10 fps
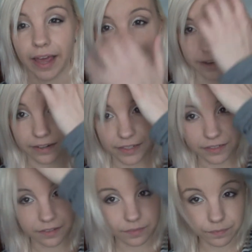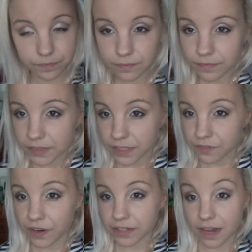And as
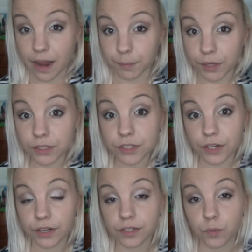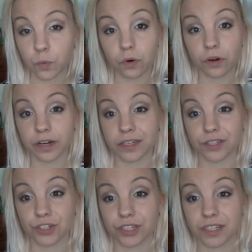far as I'm concerned, war
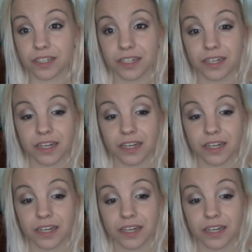is just,